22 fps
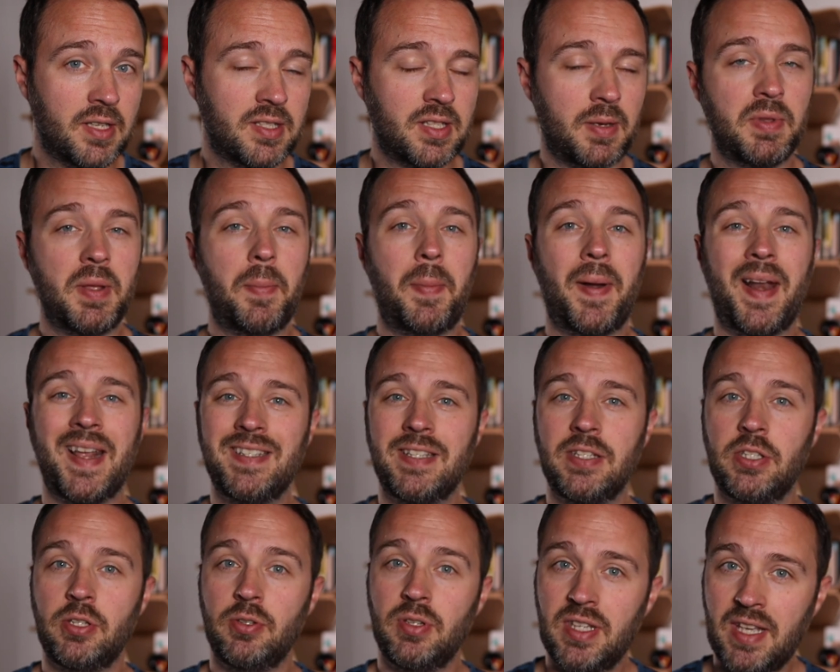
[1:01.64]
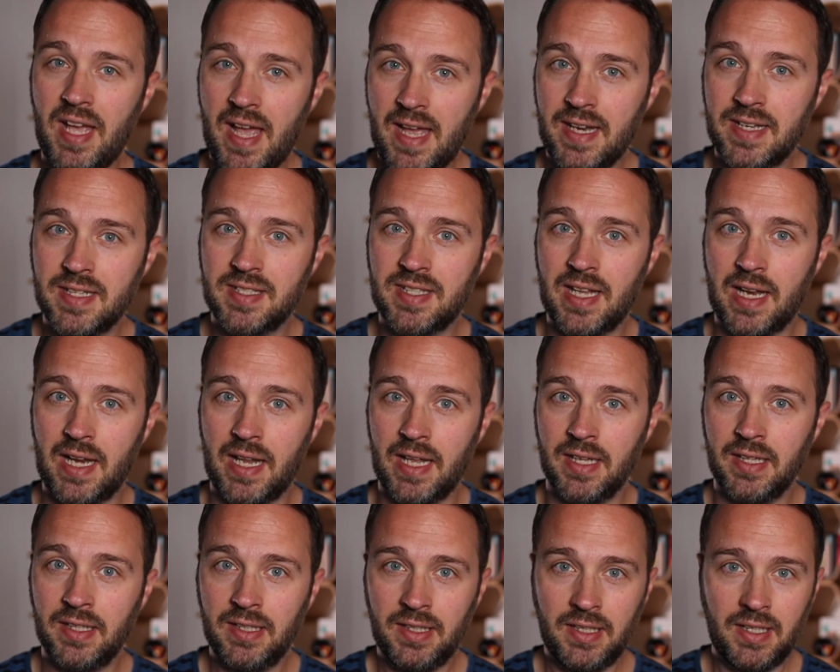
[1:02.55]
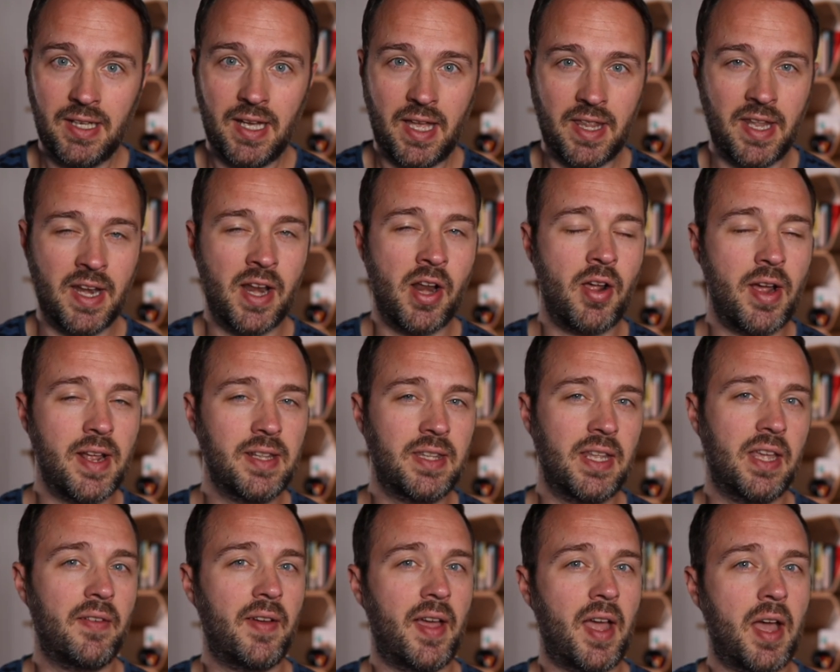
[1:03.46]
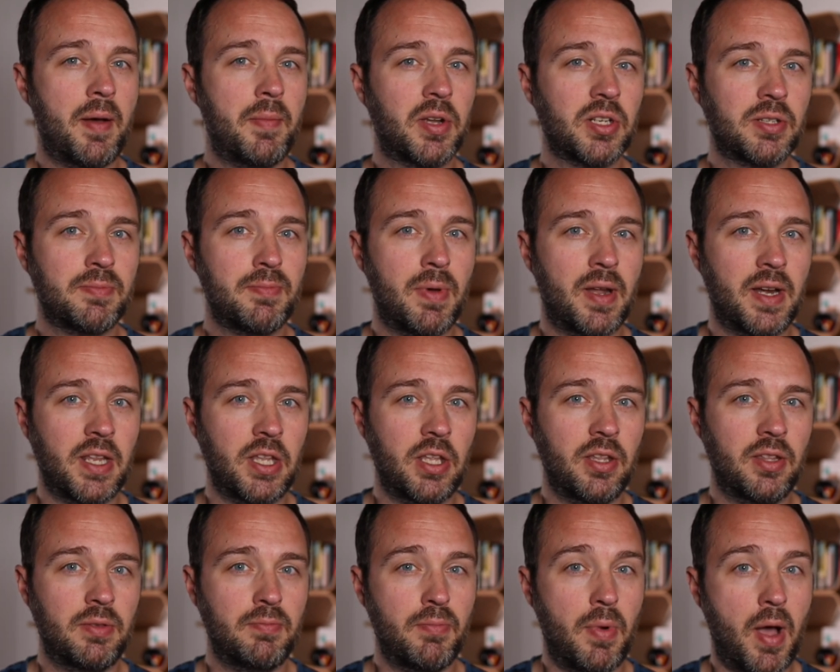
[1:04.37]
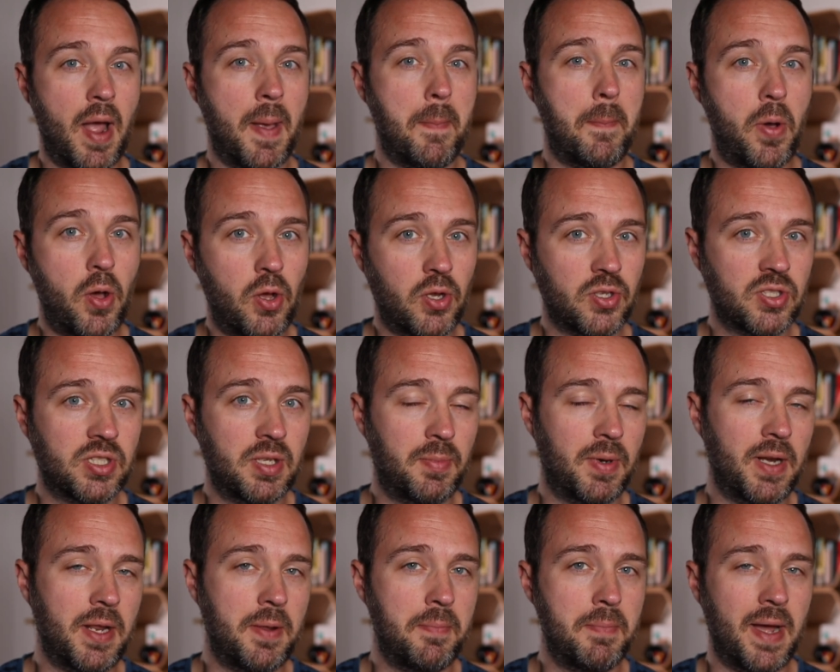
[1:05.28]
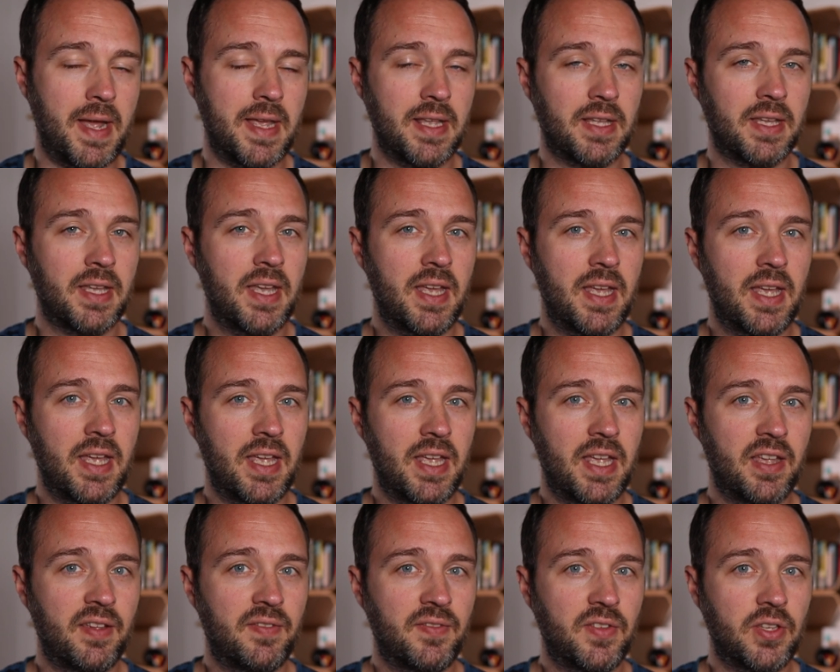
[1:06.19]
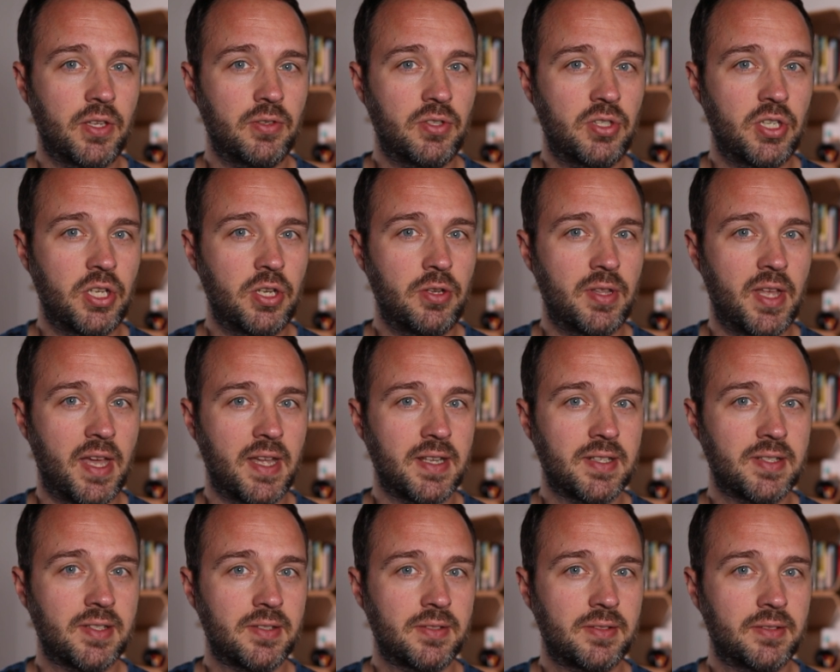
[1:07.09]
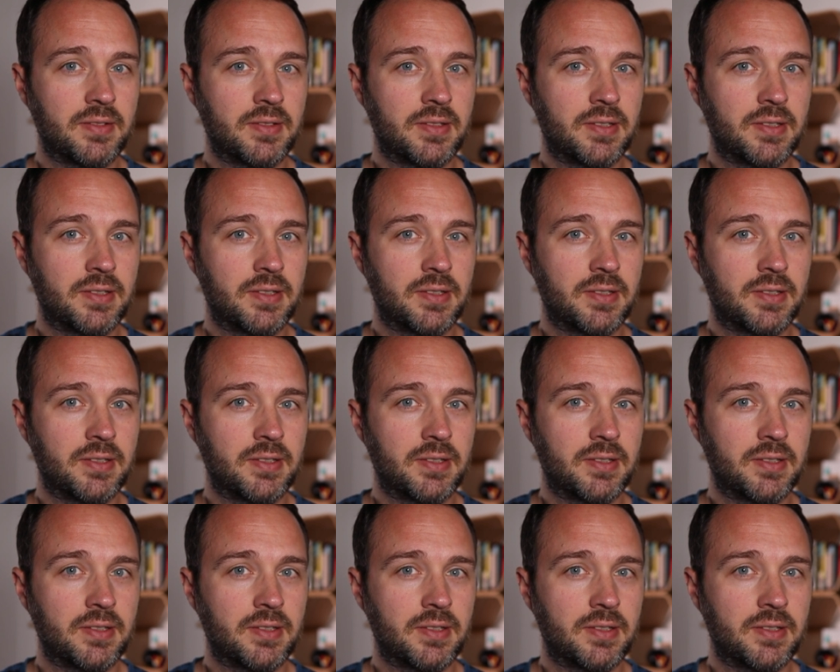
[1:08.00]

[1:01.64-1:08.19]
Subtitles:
some of the places you can sell it, and an idea of how much money you might possibly make if you do this.